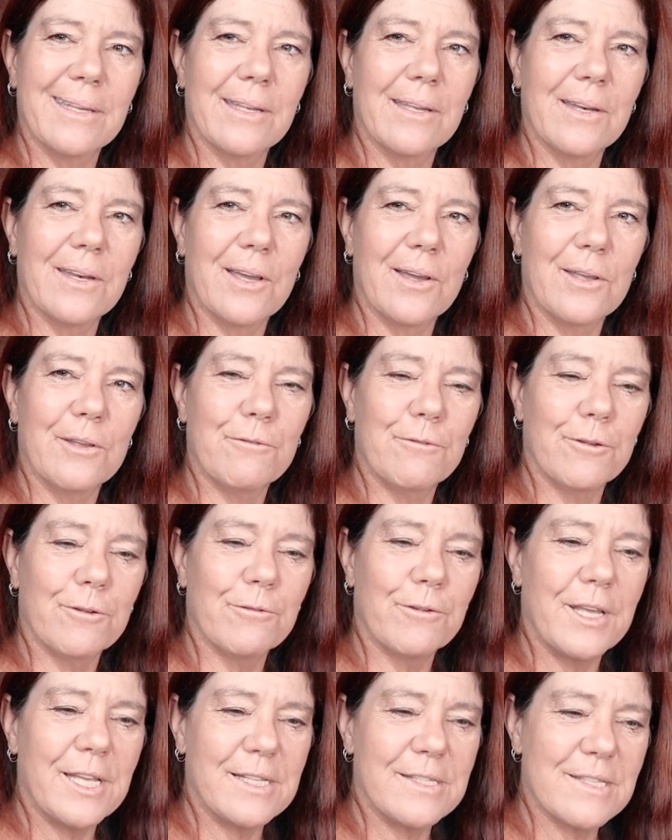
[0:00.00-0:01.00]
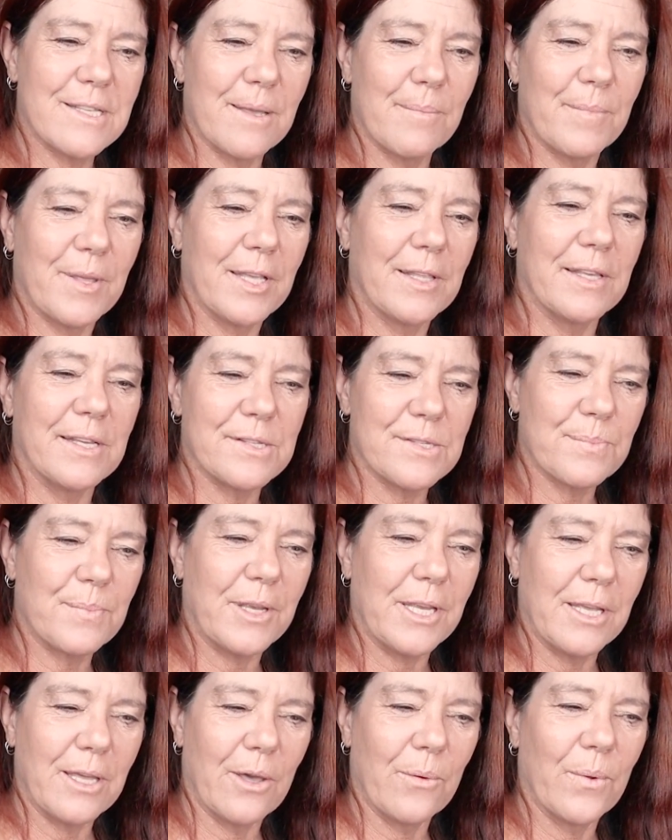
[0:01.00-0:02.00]
you know, if you've had something that's
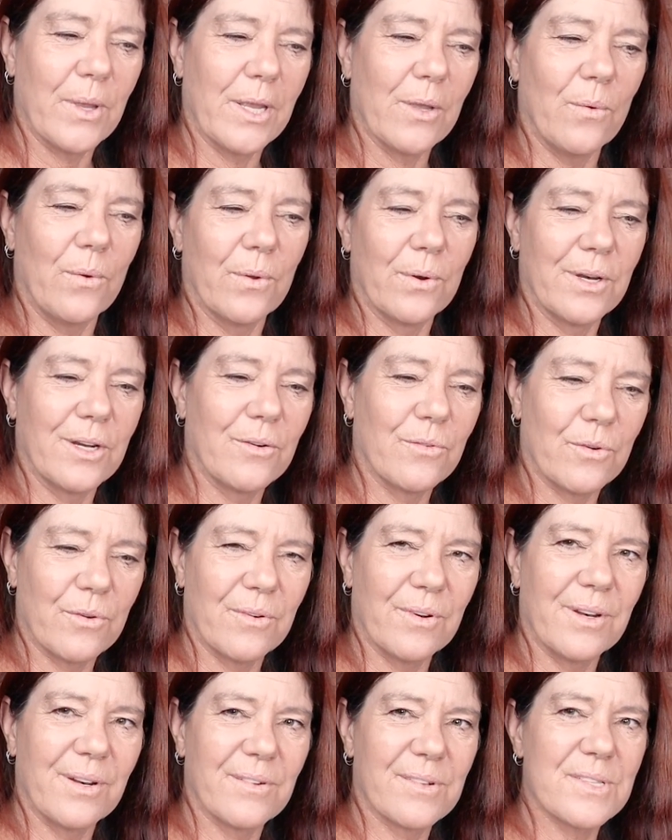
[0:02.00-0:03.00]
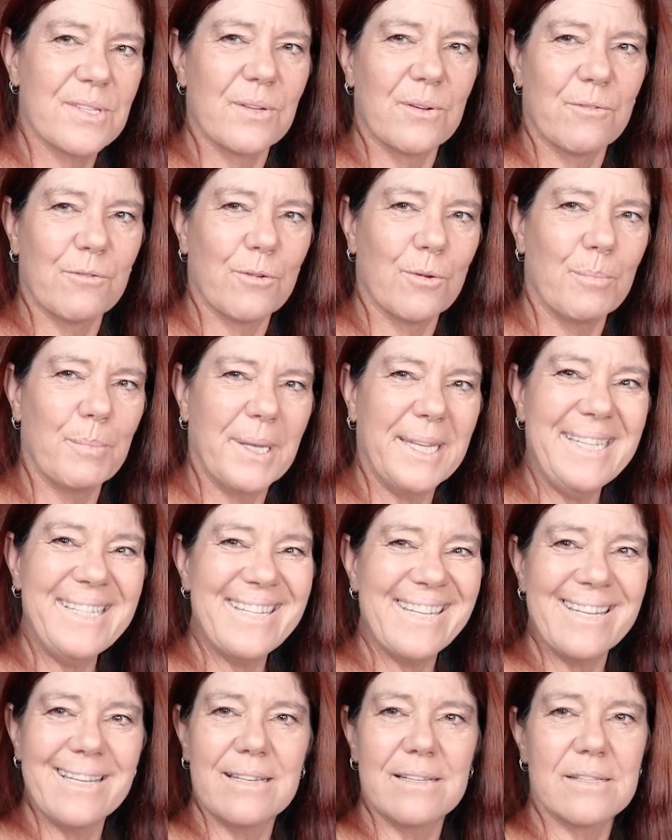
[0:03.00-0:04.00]
been going on and sort of
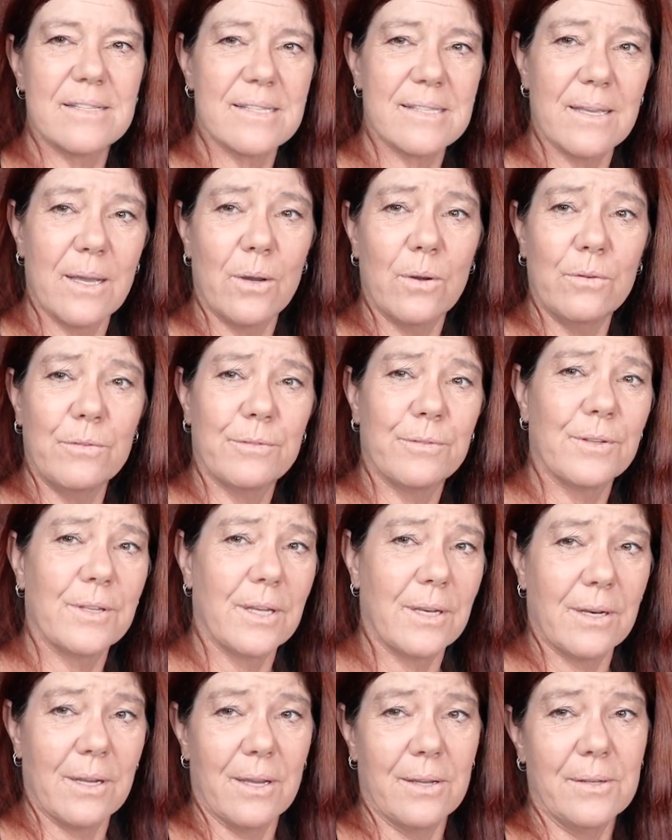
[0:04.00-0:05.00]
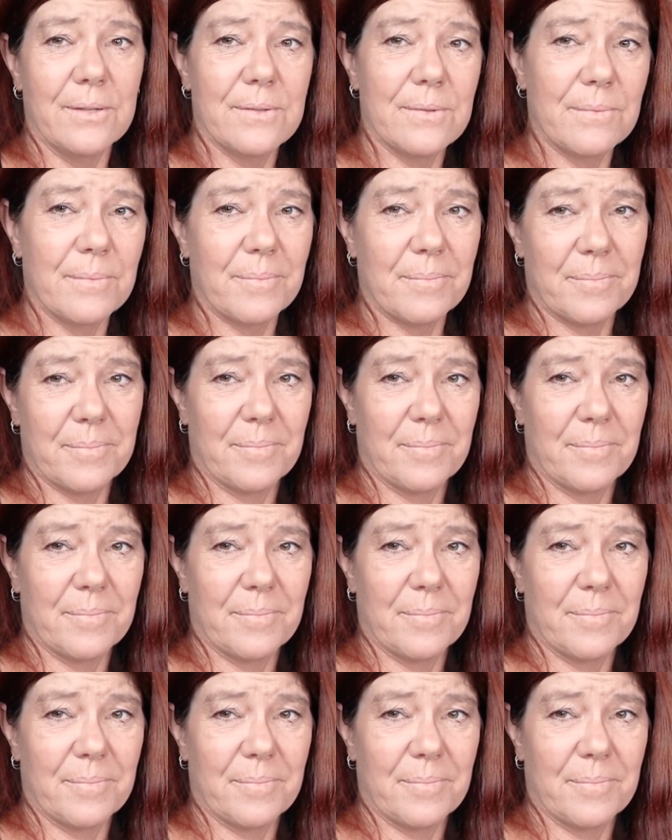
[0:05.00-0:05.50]
repeating itself, you know,